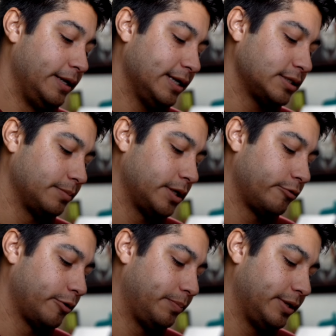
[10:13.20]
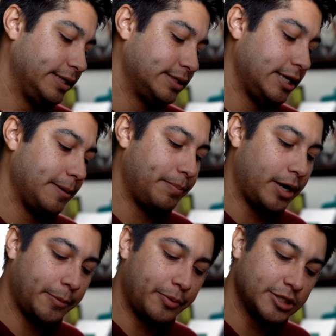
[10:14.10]
Next, I'm gonna replace the
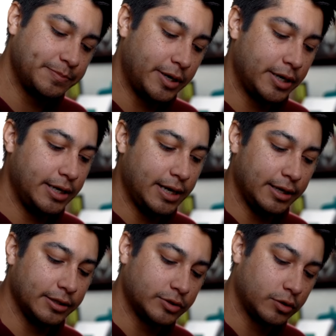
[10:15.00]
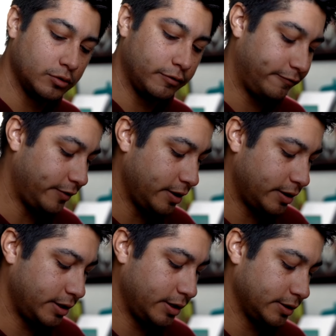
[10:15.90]
Pot of Prosperity and the Circle of Fire
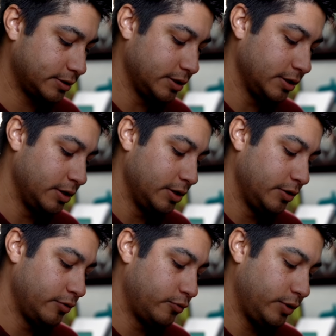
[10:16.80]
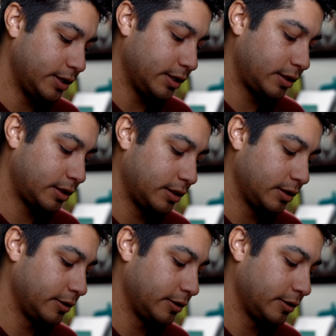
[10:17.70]
Kings with